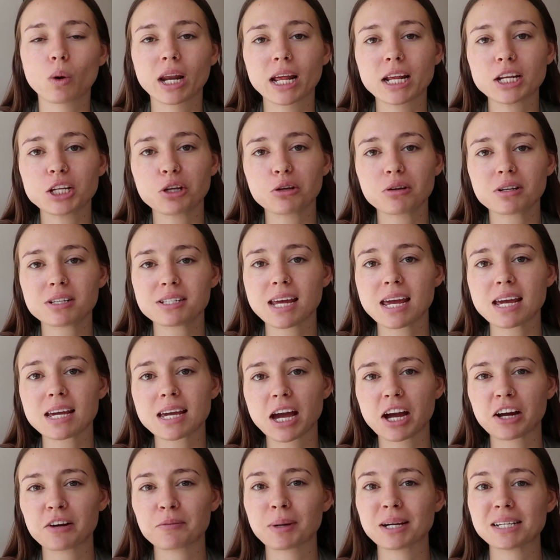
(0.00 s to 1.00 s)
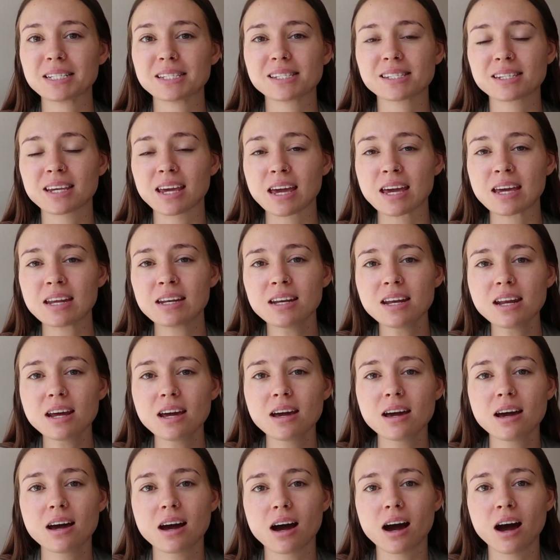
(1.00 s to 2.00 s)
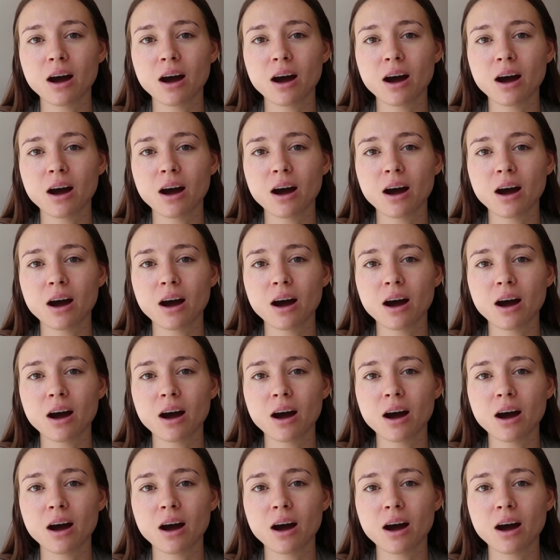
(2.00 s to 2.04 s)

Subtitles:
what I do to take care of my skin.